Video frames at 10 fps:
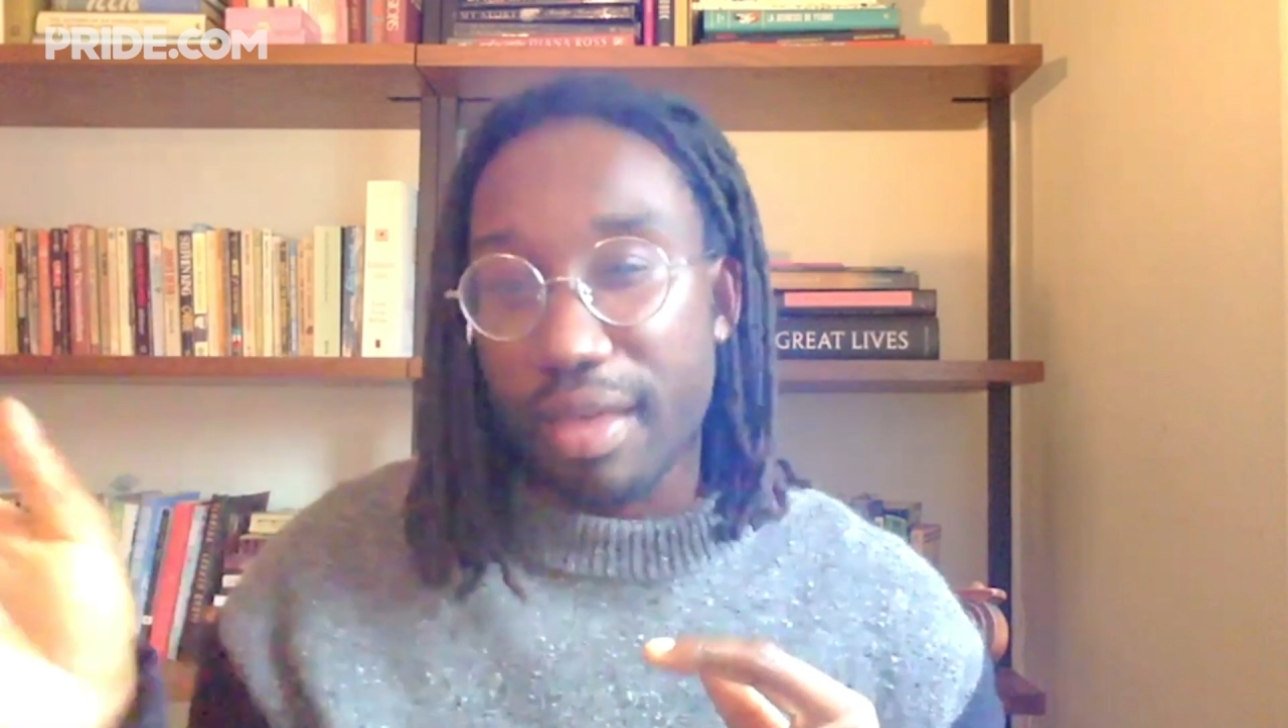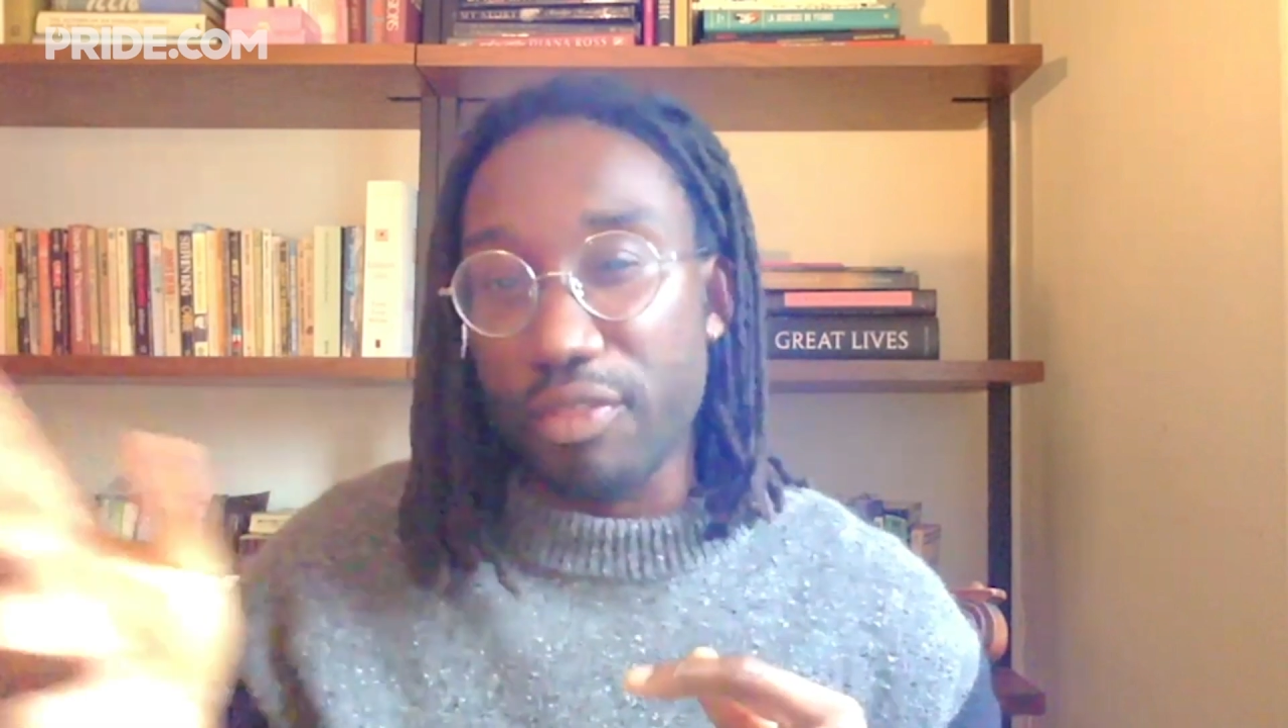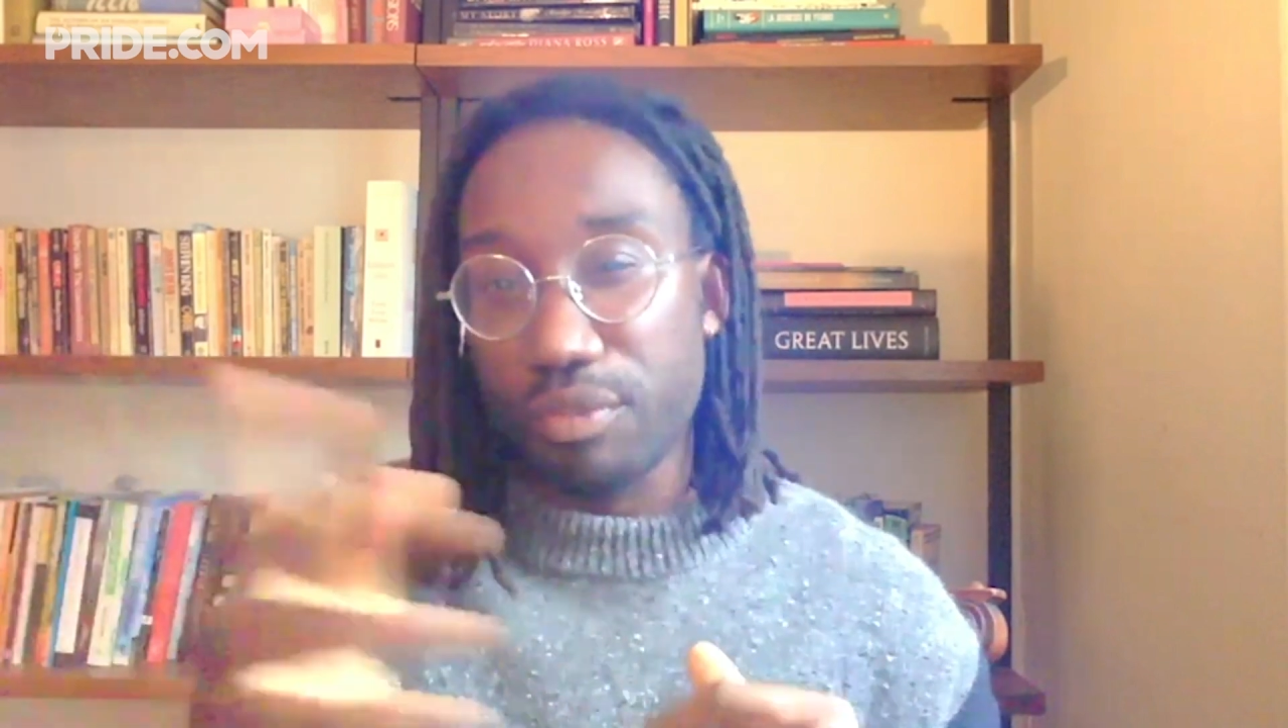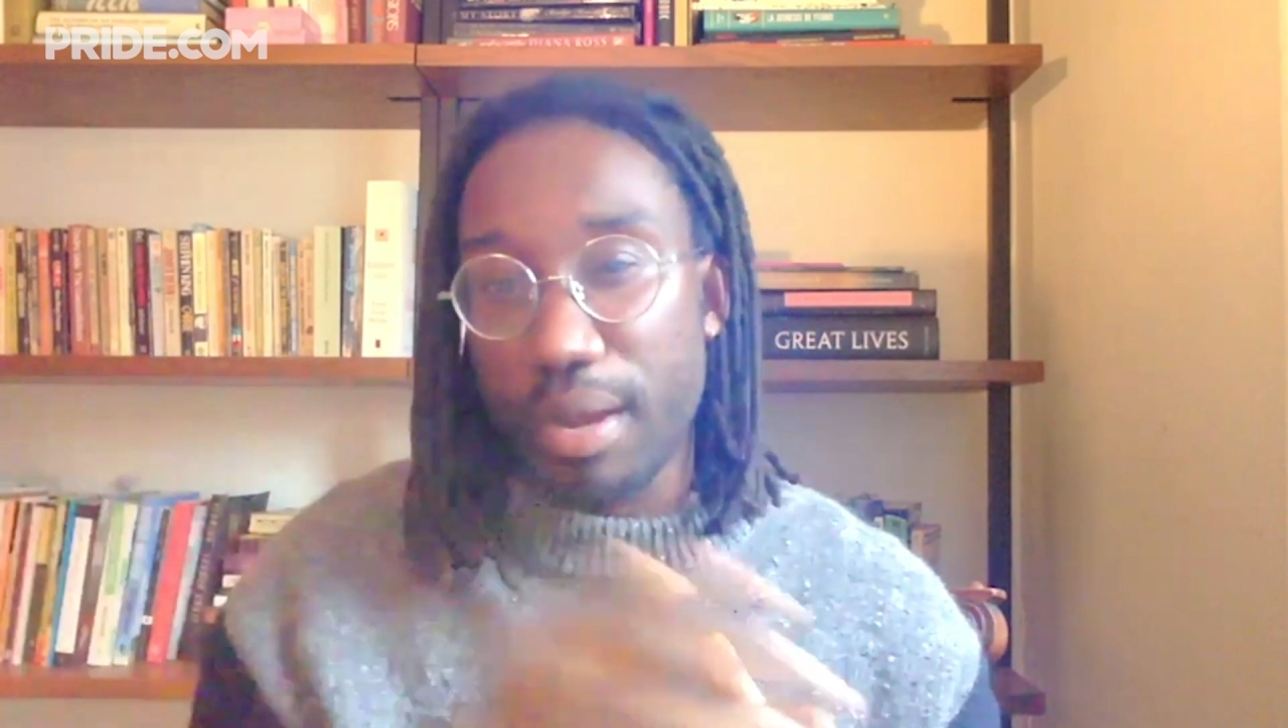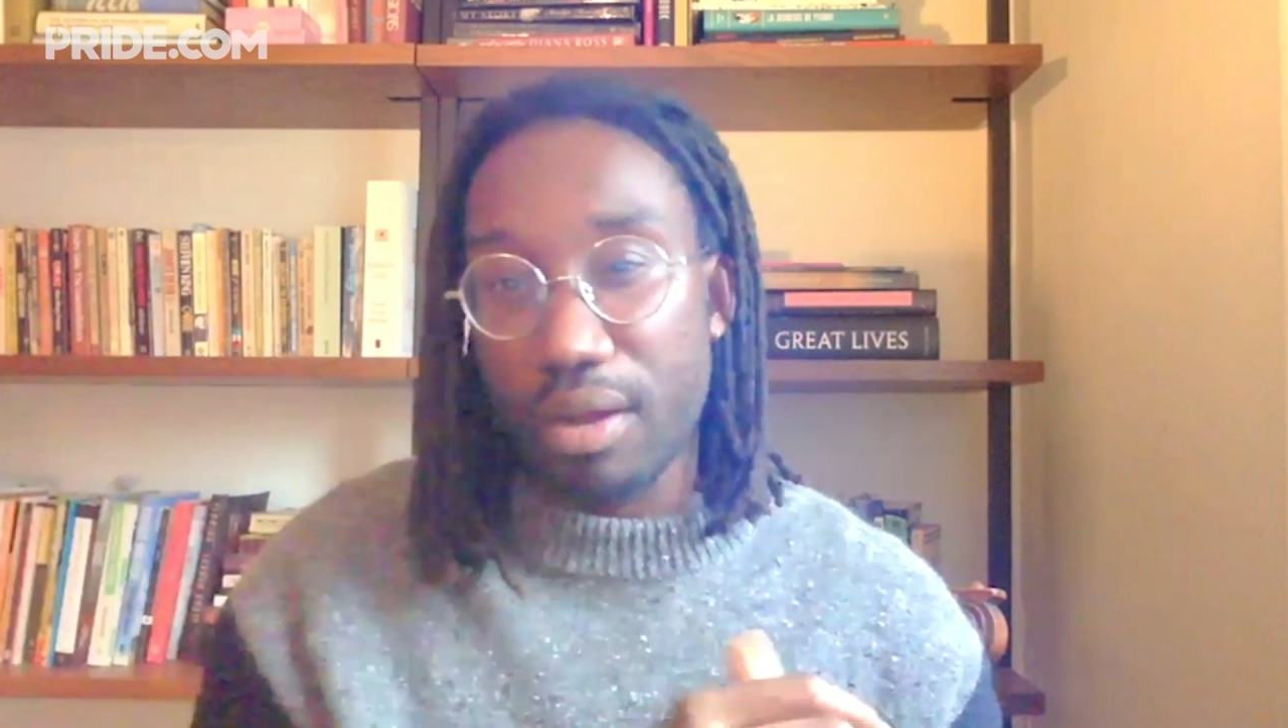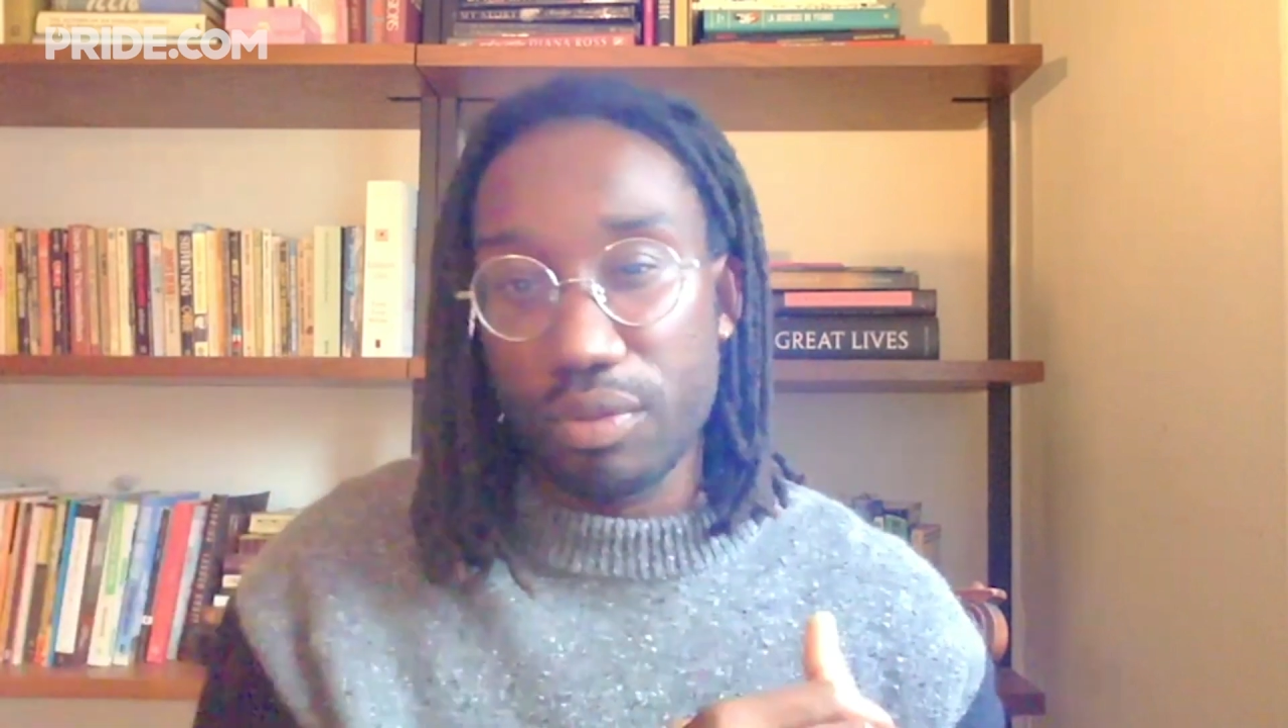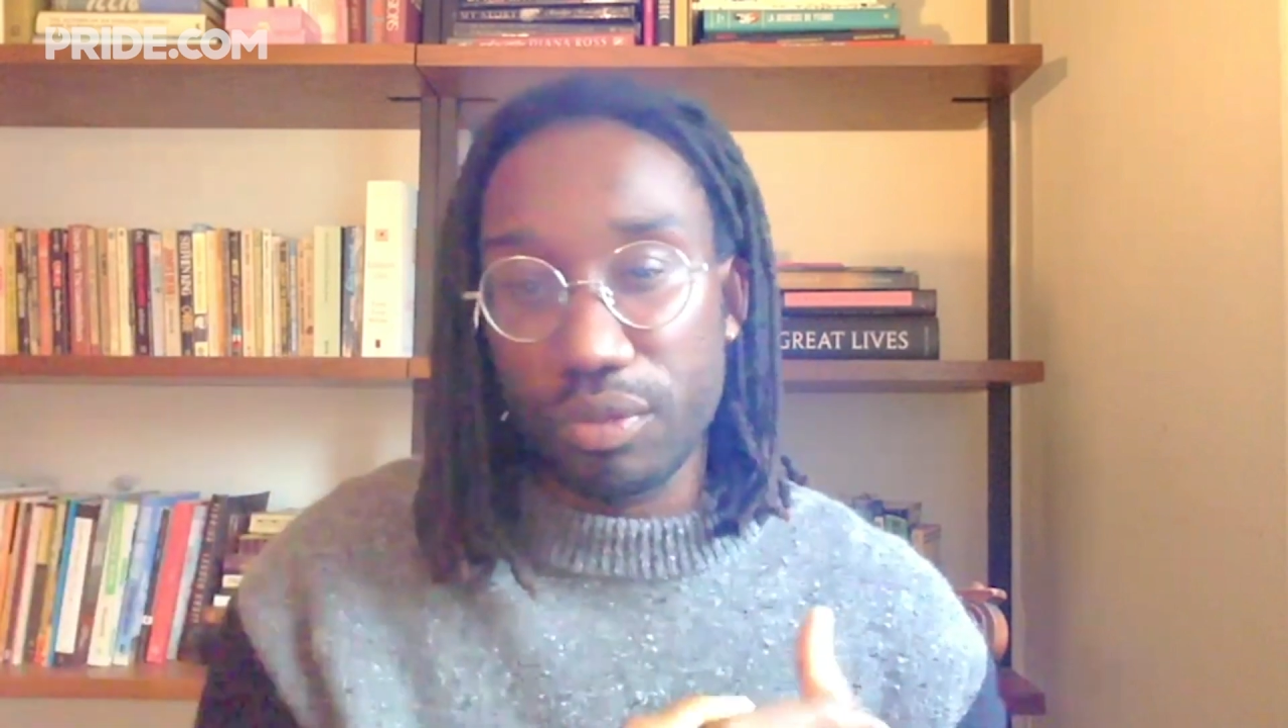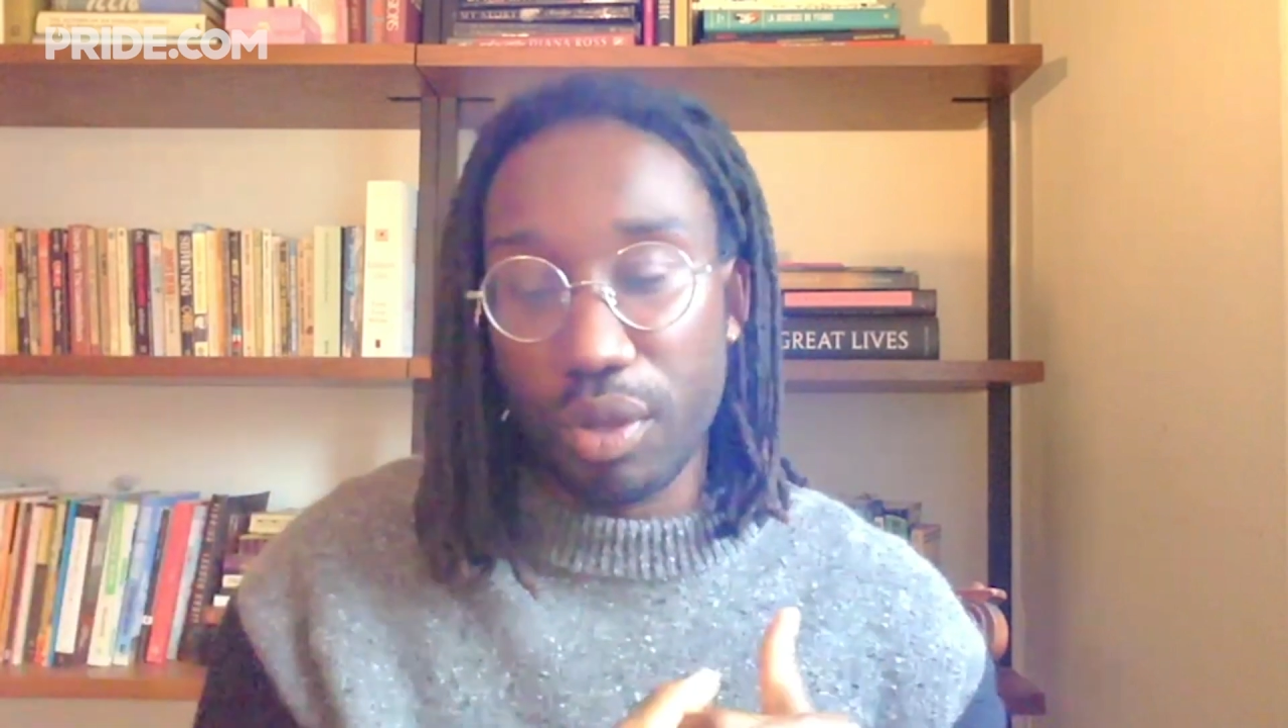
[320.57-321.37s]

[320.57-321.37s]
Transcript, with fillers: that throughout